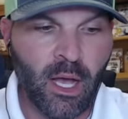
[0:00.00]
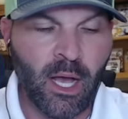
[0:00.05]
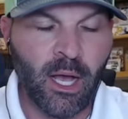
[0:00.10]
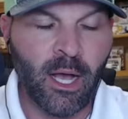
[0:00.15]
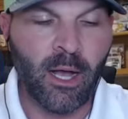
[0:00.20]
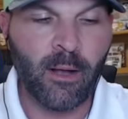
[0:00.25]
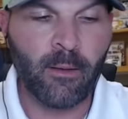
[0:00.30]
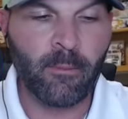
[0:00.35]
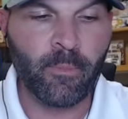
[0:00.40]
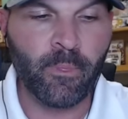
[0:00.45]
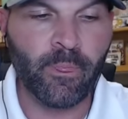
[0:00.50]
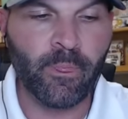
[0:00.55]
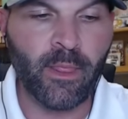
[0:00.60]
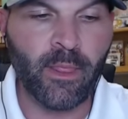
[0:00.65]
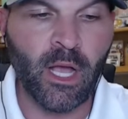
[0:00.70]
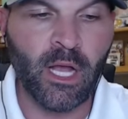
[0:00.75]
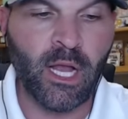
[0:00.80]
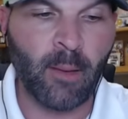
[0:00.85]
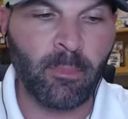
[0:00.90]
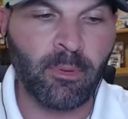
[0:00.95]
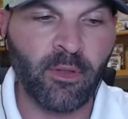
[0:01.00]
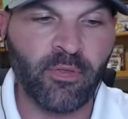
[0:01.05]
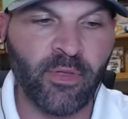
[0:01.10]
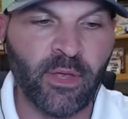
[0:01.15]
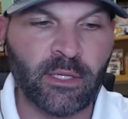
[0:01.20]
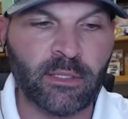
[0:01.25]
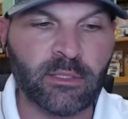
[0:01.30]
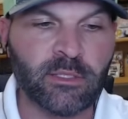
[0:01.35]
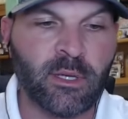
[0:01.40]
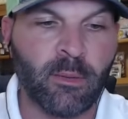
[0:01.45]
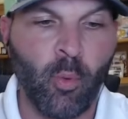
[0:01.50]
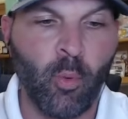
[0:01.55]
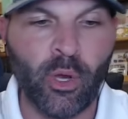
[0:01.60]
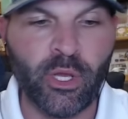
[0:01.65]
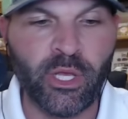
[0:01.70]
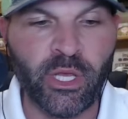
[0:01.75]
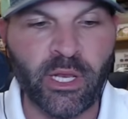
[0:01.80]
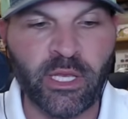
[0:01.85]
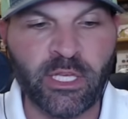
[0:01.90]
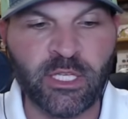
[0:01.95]
A couple of things. Number
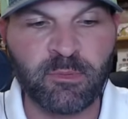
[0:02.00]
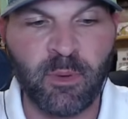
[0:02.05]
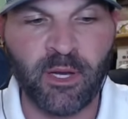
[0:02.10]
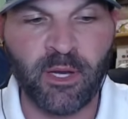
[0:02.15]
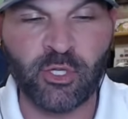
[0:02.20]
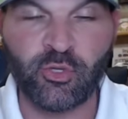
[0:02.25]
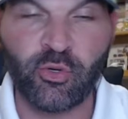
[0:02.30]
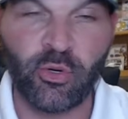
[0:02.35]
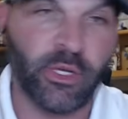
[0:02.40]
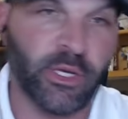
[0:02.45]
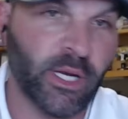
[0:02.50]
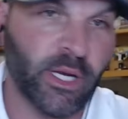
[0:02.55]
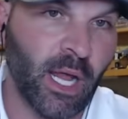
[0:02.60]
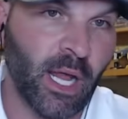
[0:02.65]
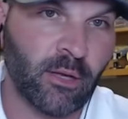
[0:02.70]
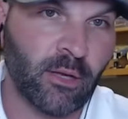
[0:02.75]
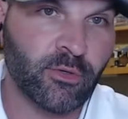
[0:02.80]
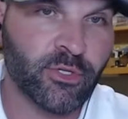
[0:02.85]
one, you didn't spend $1 trillion.